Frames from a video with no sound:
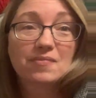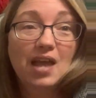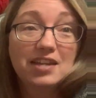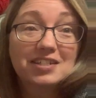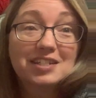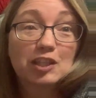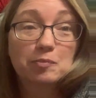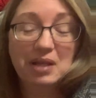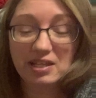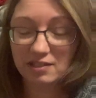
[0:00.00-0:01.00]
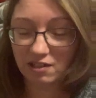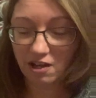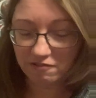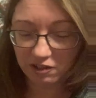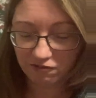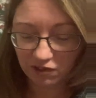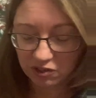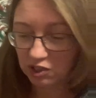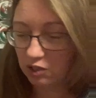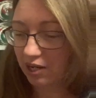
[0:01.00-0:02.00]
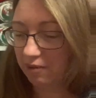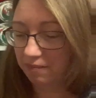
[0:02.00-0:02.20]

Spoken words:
I need to take the plastic off here first, don't I?